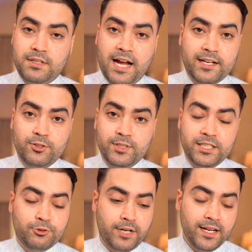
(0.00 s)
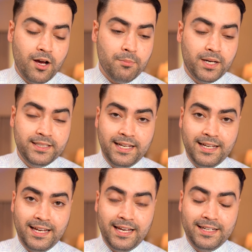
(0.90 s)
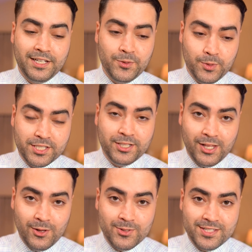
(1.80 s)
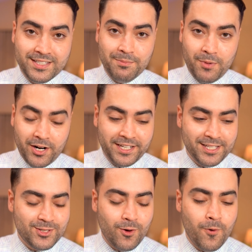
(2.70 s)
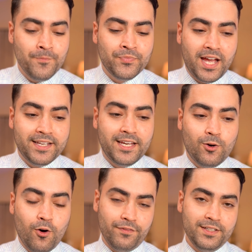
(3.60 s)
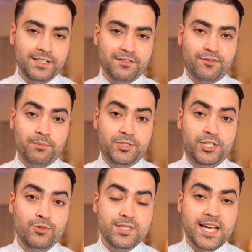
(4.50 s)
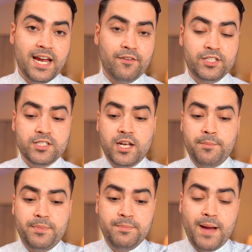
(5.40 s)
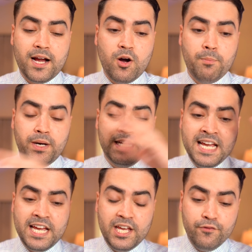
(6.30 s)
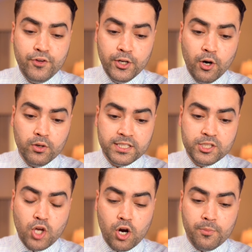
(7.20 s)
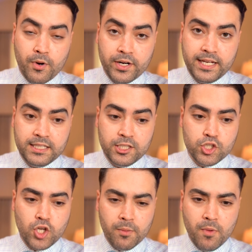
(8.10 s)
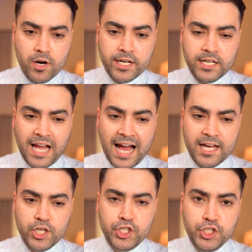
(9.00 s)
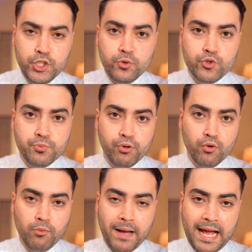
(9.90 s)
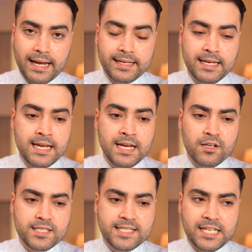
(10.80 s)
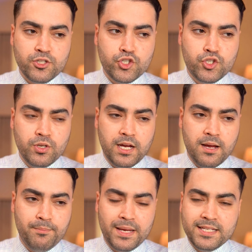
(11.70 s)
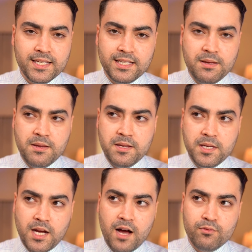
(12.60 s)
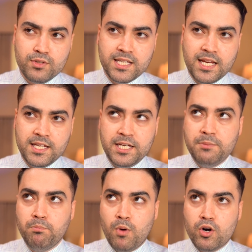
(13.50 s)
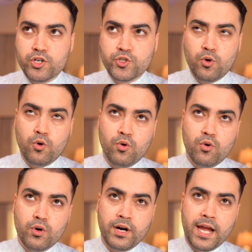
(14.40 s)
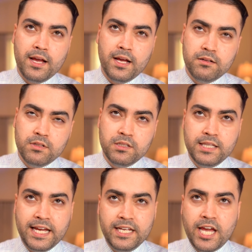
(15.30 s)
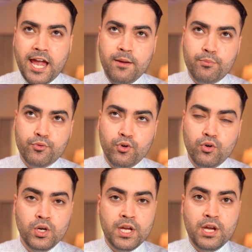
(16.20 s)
I couldn't trade on Monday and it was closed, the market. So again, hopefully from Tuesday, everything's going to be packed up. But if you know the stock market had a huge pullback since basically, I would say in March or late April.